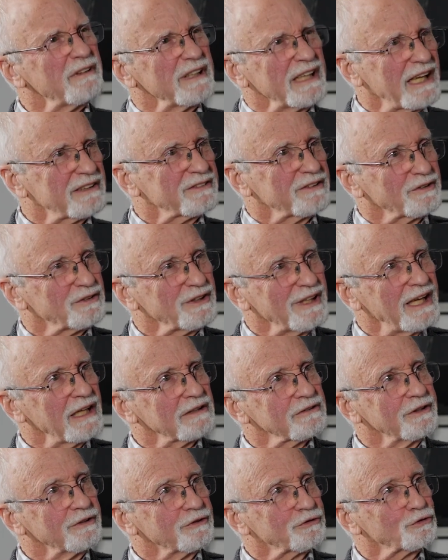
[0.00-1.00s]
every
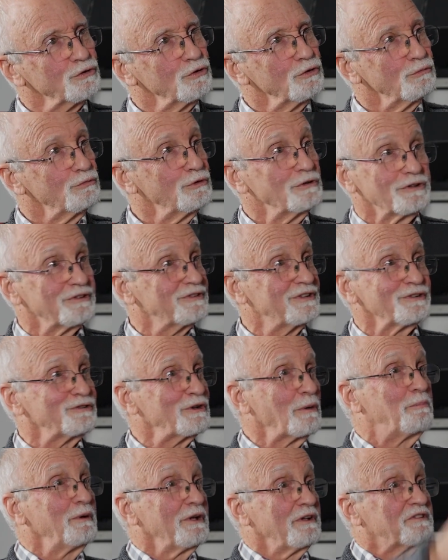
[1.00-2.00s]
acting school wants
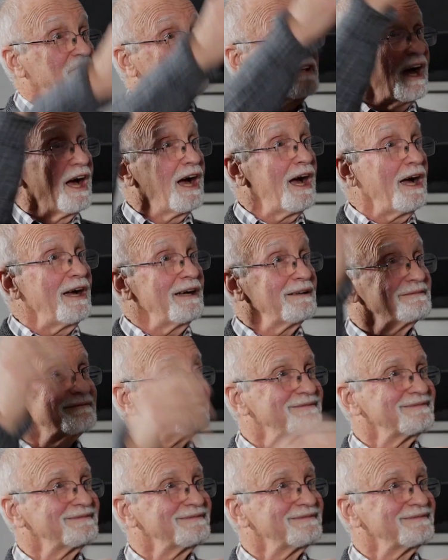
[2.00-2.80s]
is a big star.